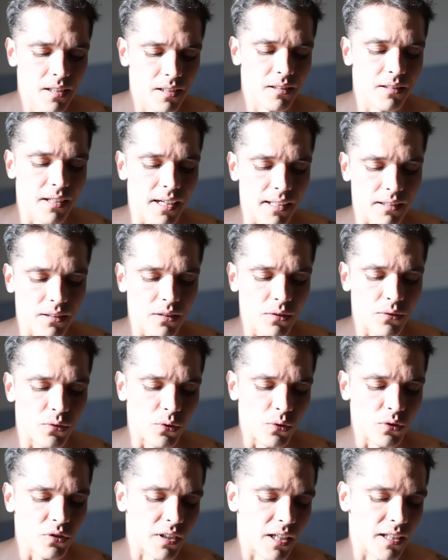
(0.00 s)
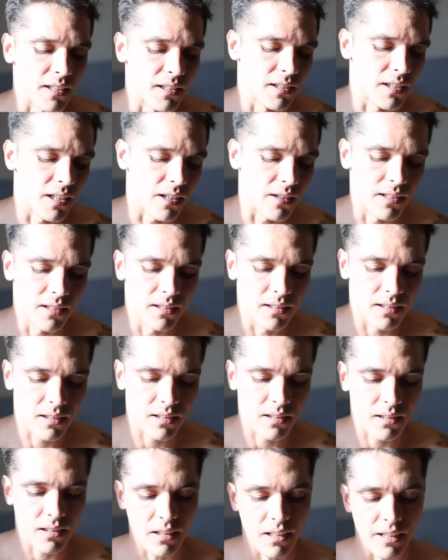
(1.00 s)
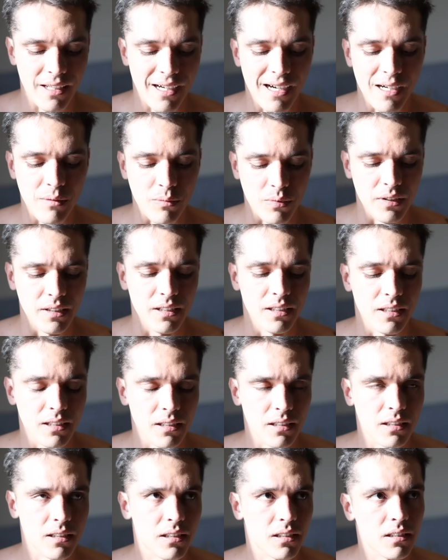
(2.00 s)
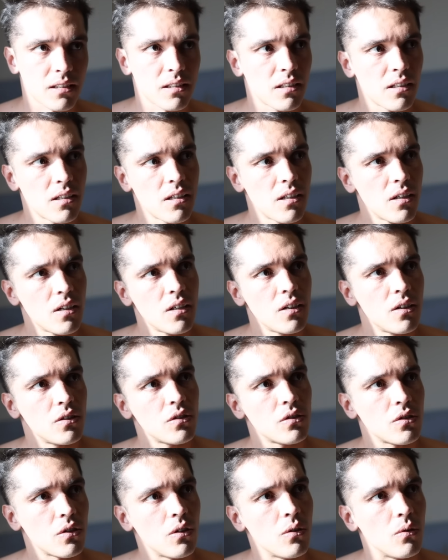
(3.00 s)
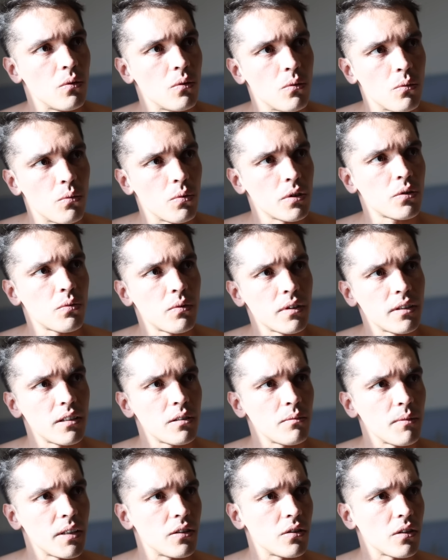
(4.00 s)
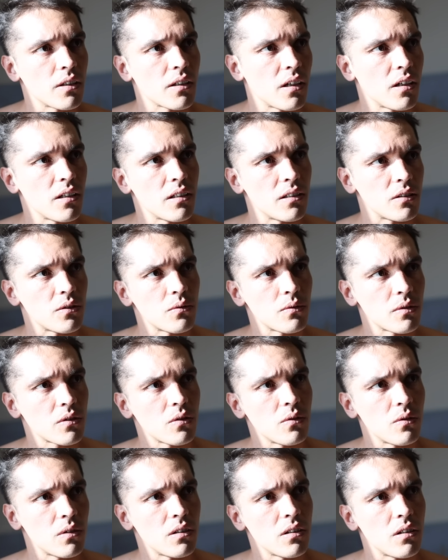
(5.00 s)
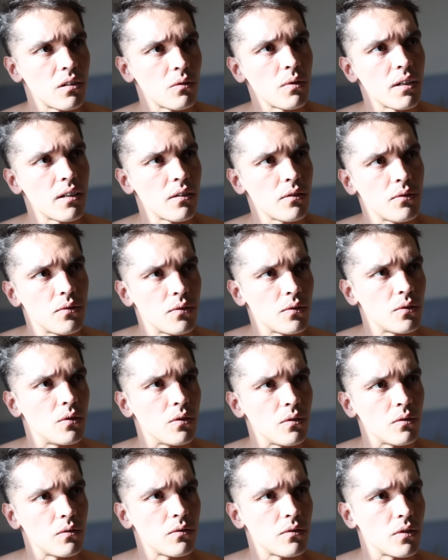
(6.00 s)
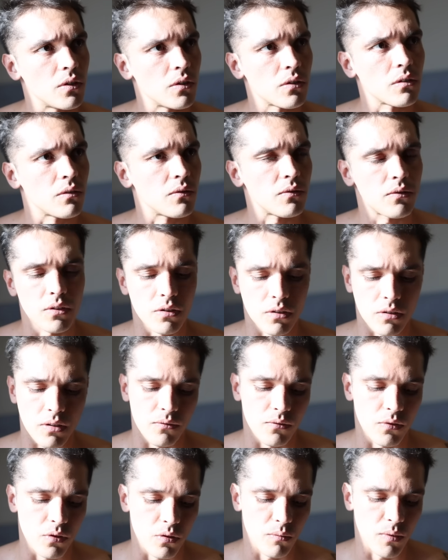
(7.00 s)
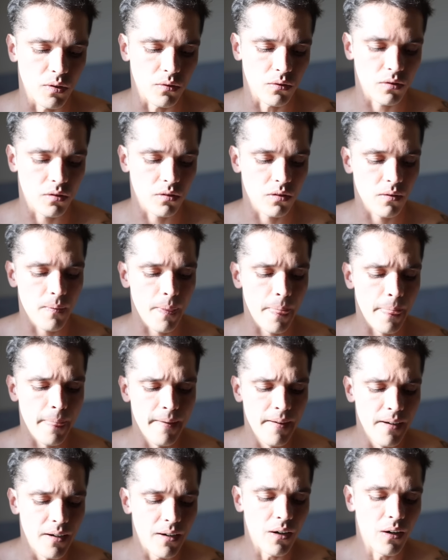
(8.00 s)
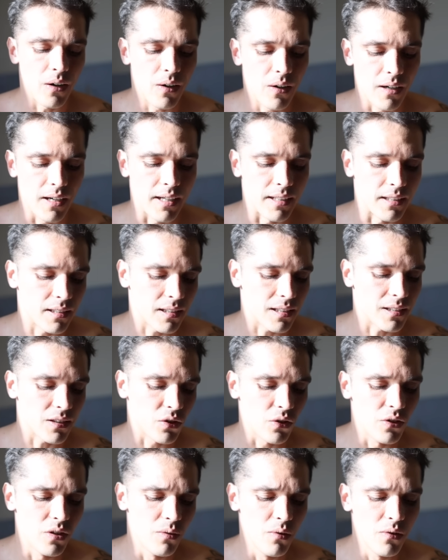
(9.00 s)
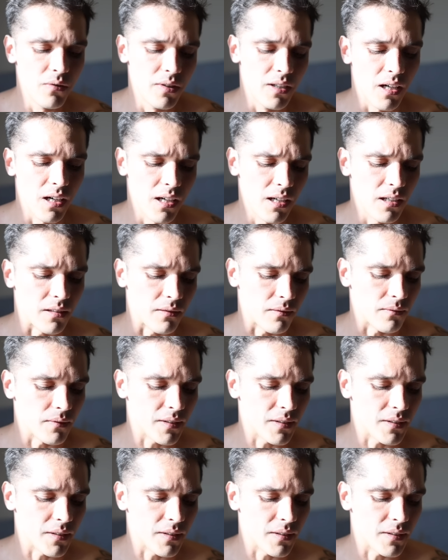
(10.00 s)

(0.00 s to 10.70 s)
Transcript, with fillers: You're acting a fool, Sagittarius, the High Priestess. So what's with these major arcanas? What's going on? Why the Fool, first, first and foremost? All right, so you're moving on,